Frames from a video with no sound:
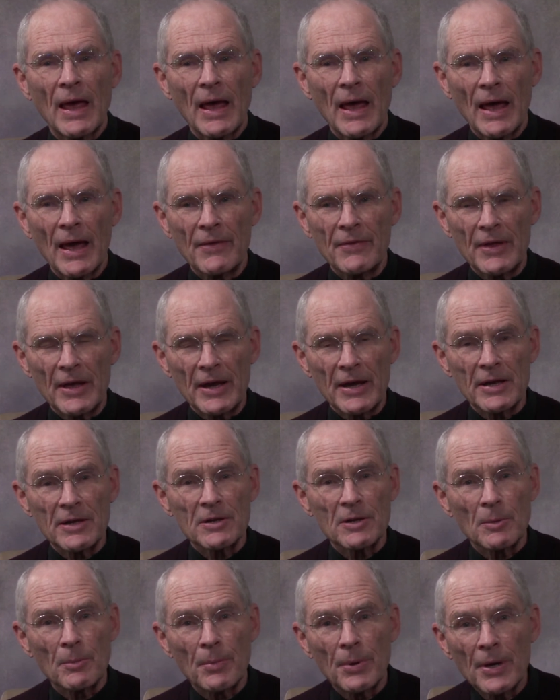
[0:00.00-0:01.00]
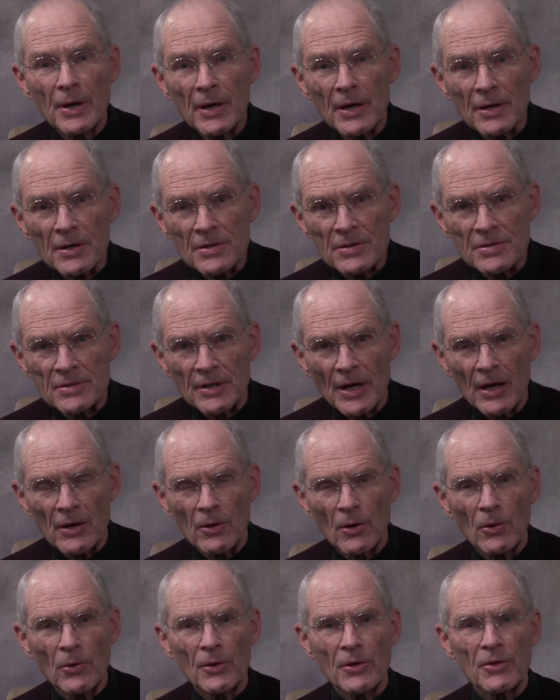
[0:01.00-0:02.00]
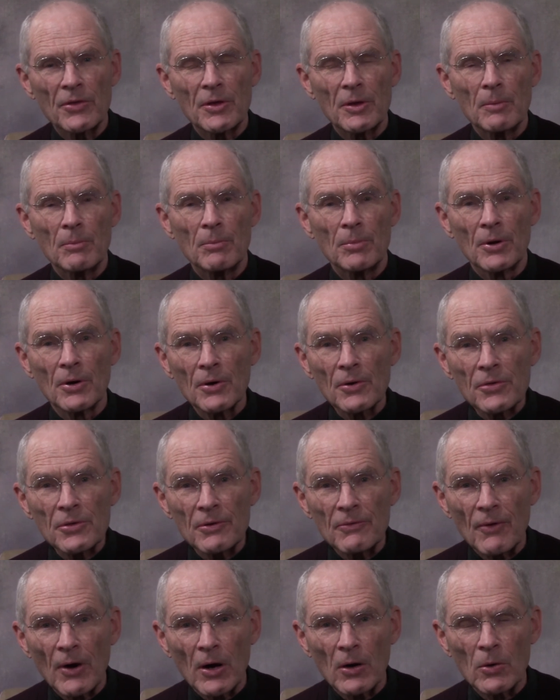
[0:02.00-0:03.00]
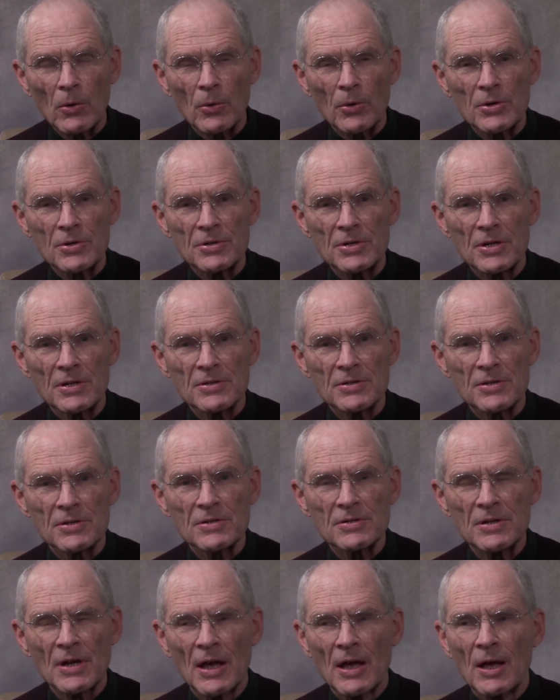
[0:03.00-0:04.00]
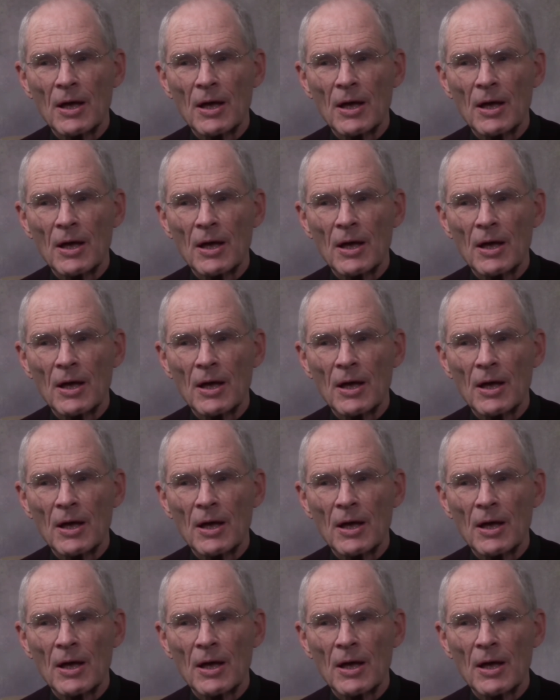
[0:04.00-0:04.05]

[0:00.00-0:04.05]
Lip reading: and that it depicts not only the birth of our Lord Jesus,